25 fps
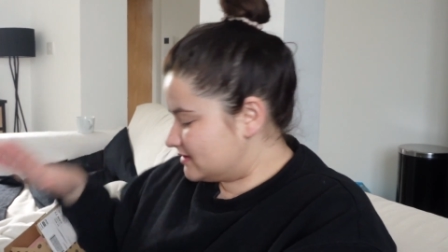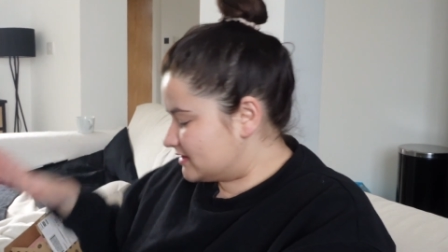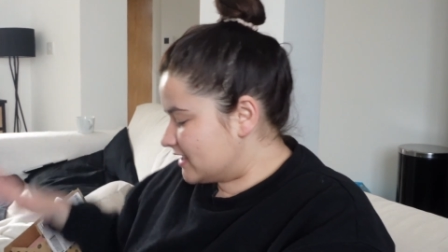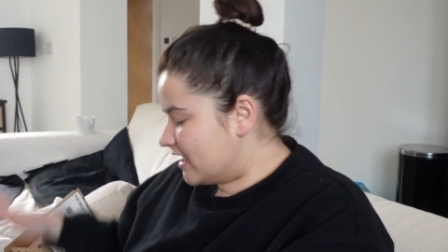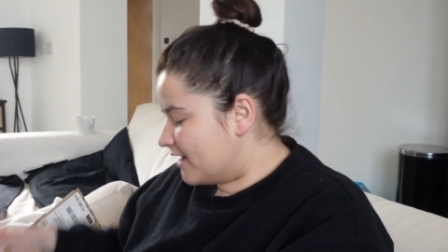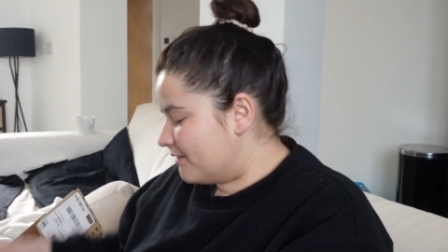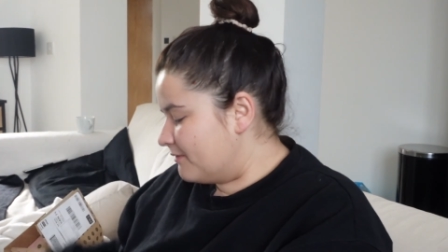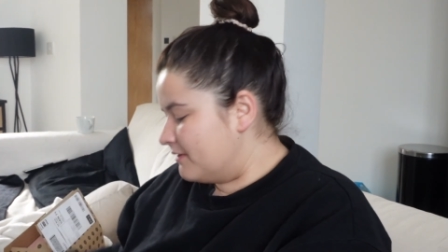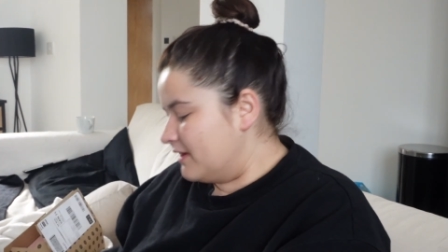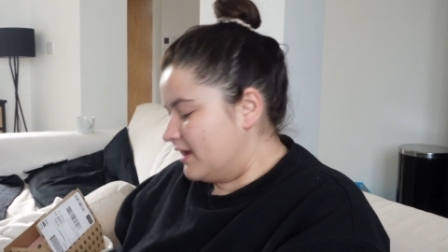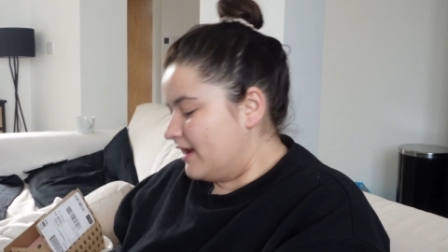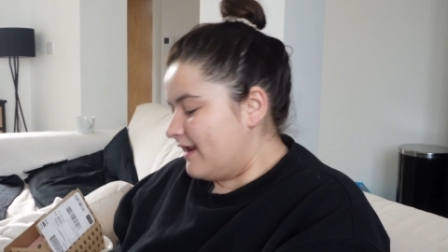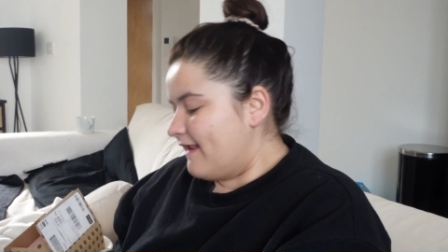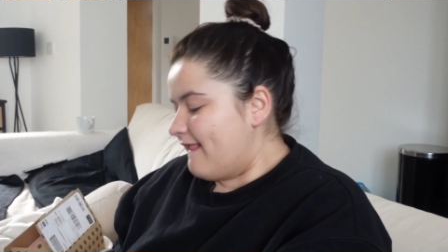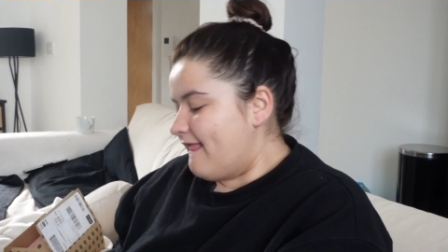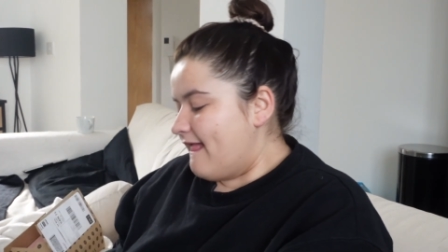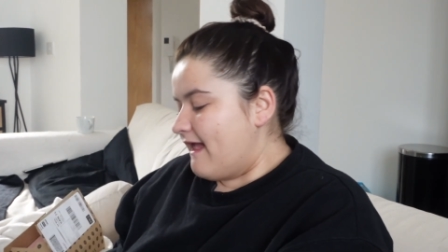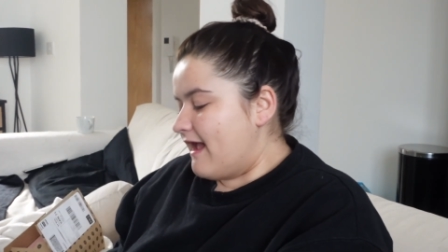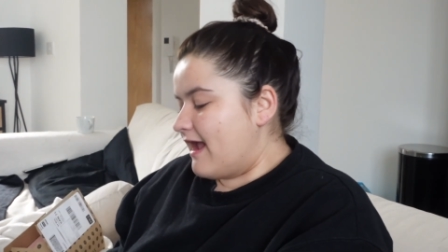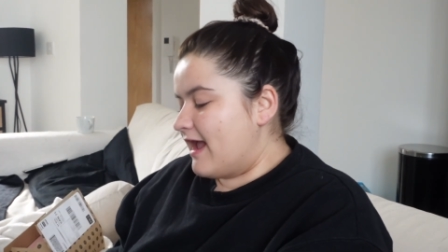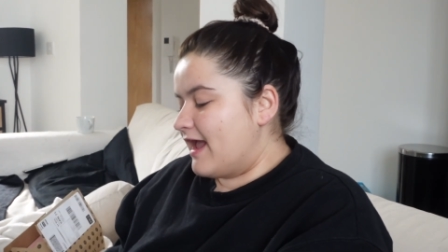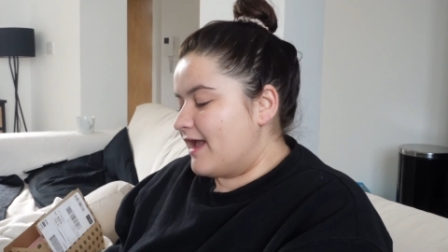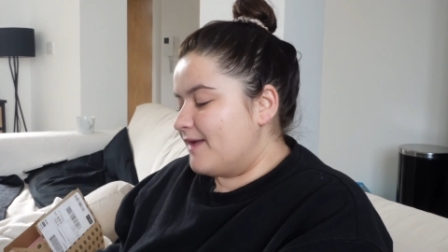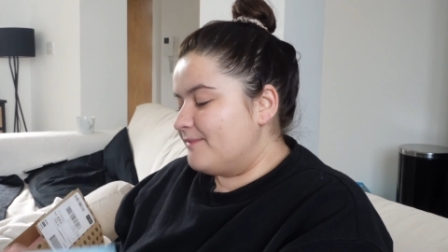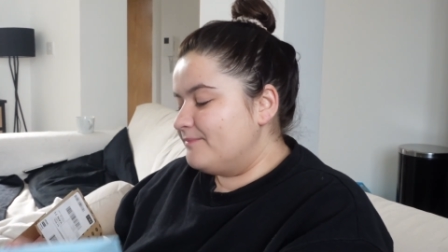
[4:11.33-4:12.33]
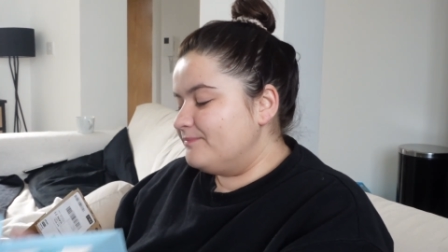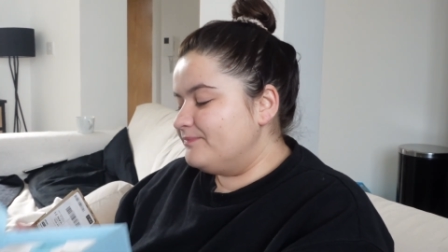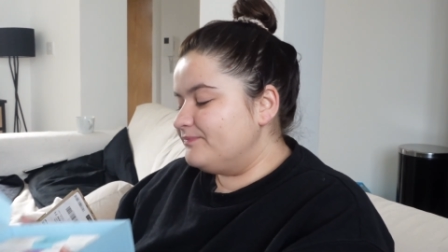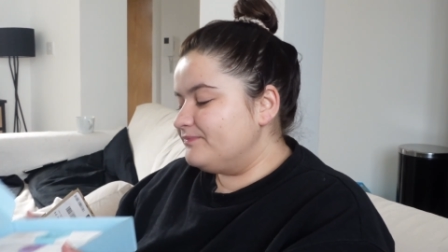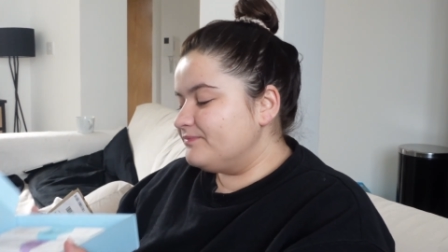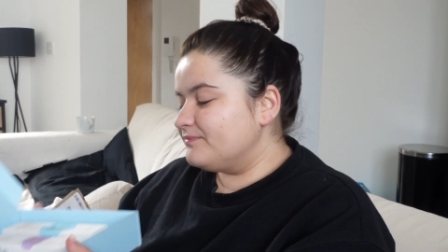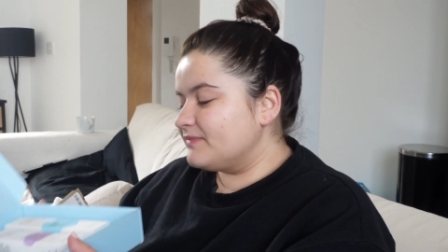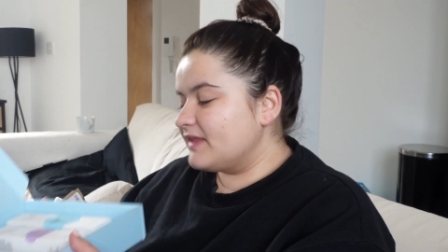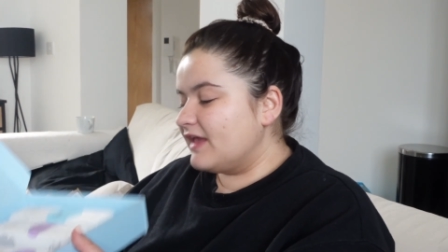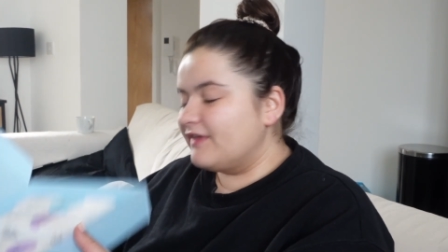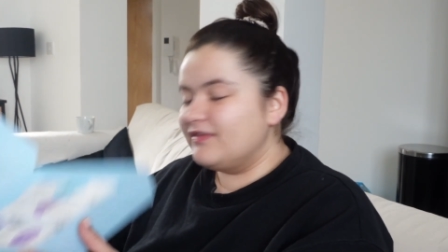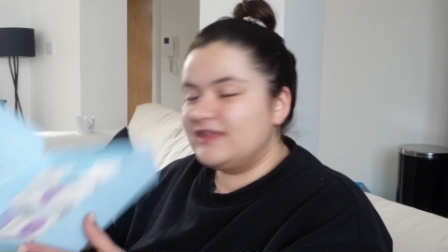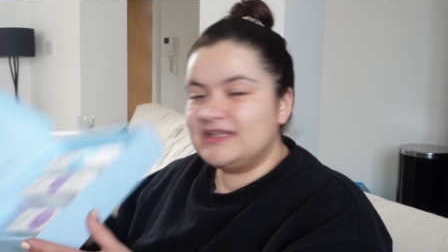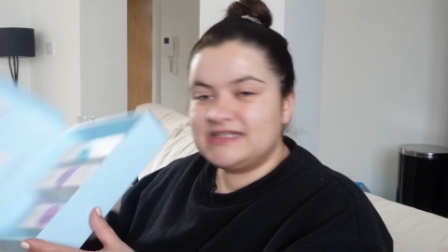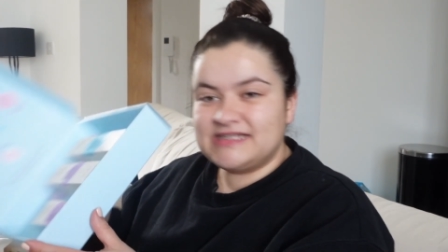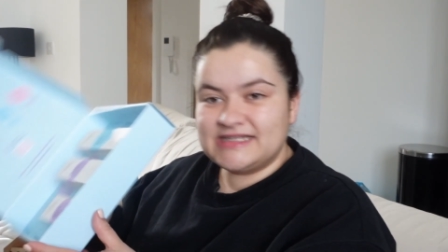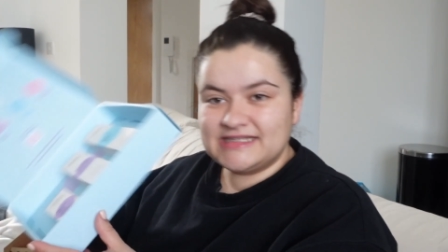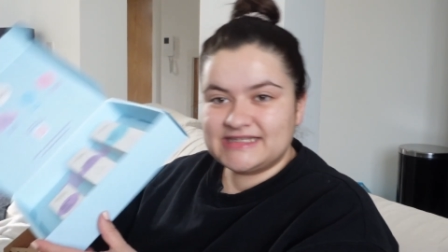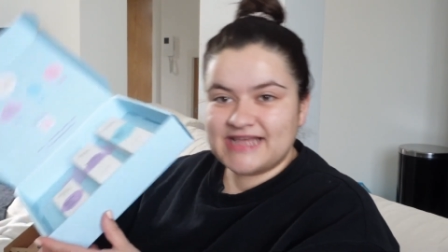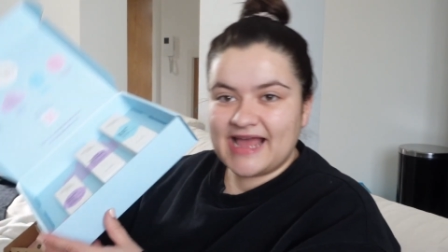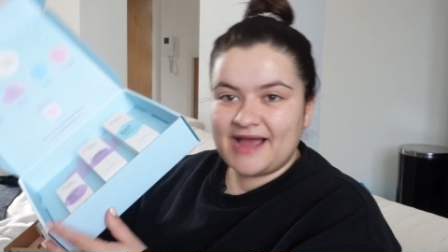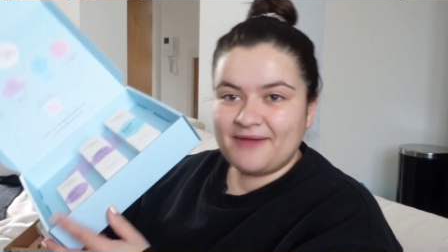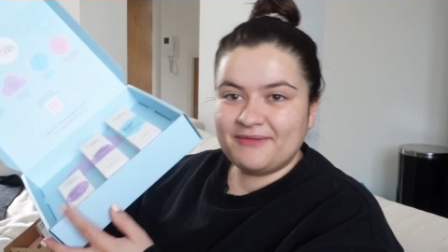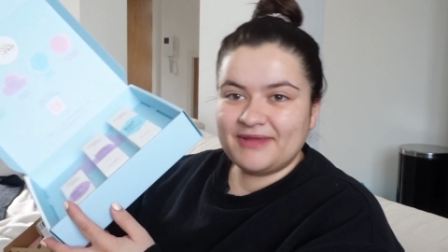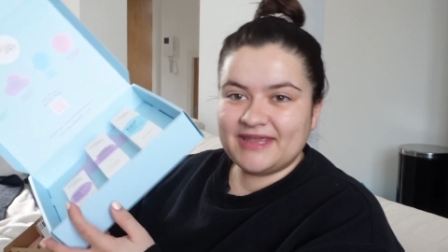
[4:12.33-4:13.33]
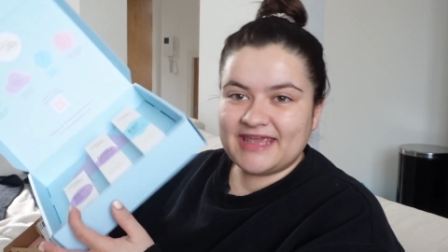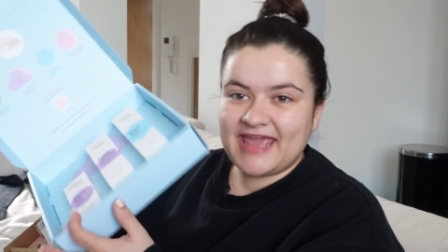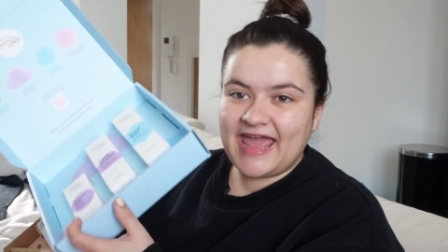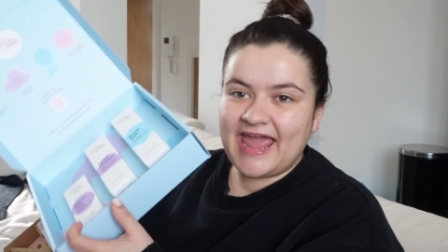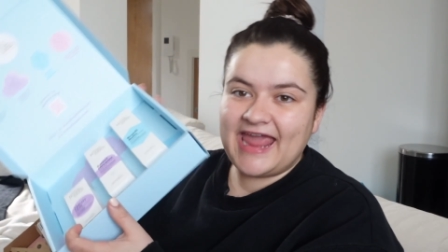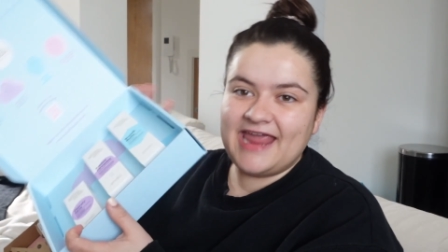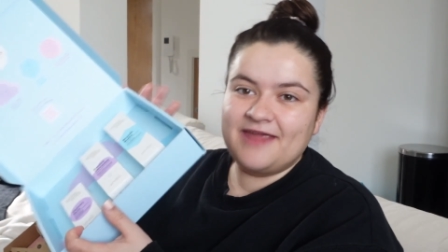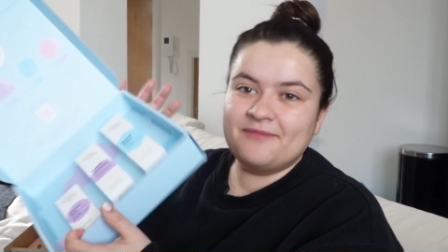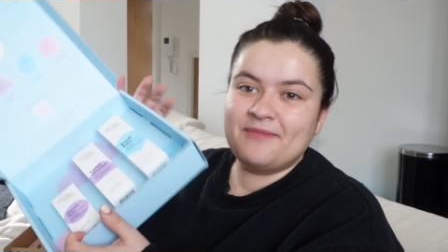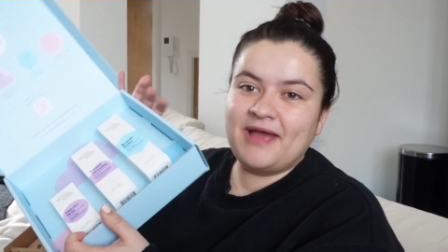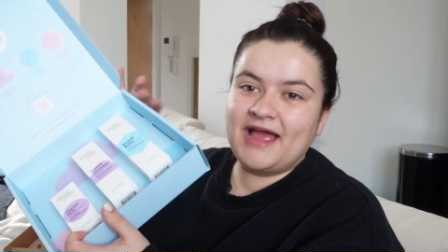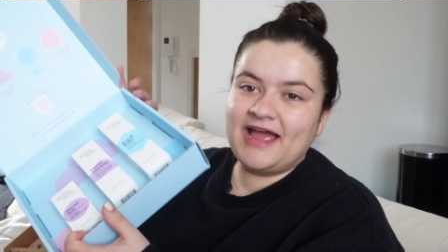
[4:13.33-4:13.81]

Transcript: So um, this is how it came.